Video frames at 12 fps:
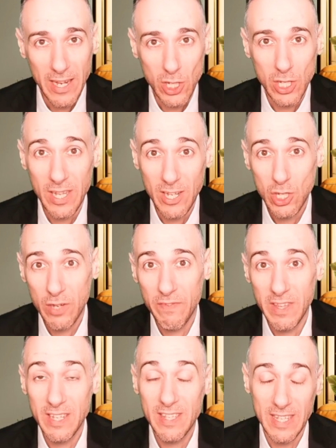It did shift
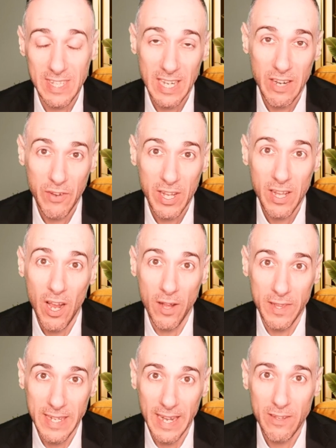things significantly on
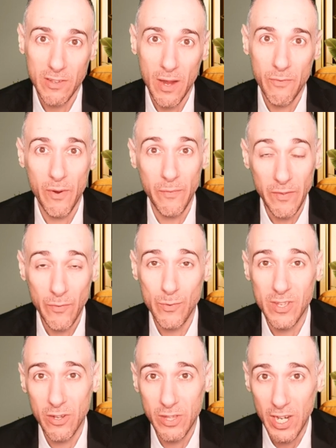the daily time frame, even
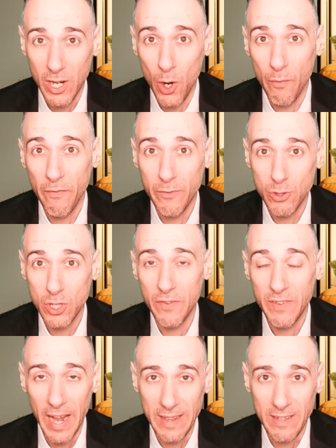resulted in an overview
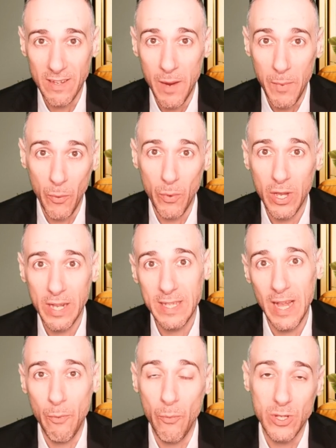shift at the time. I will get to
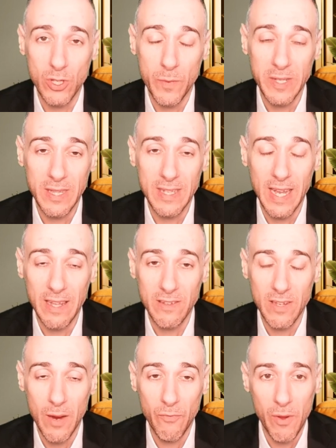that when we zoom into the daily
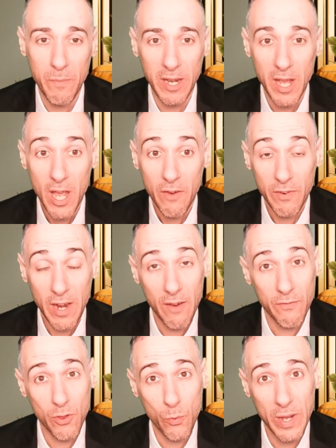time frame. But for now,
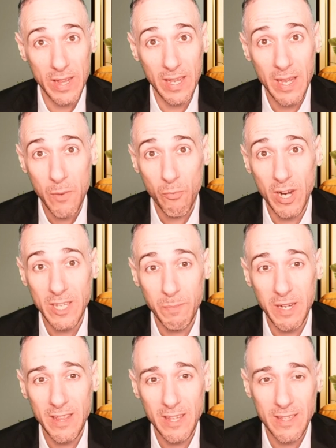for the weekly, price
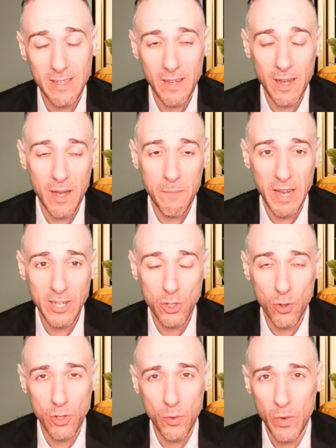beneath its main
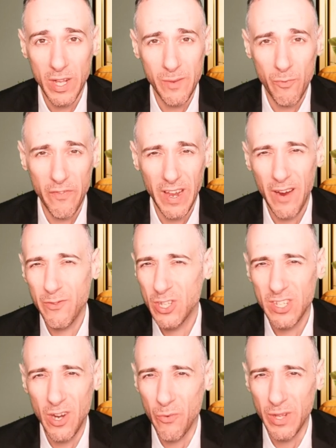short-term weekly moving
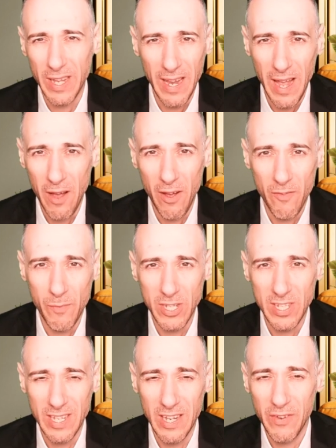averages, not really of much
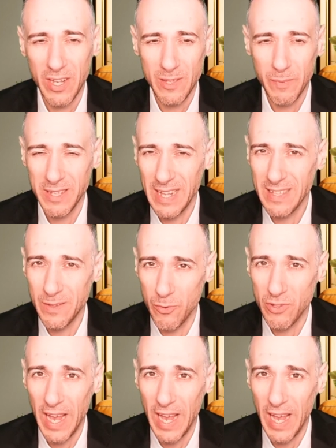significance because that's the most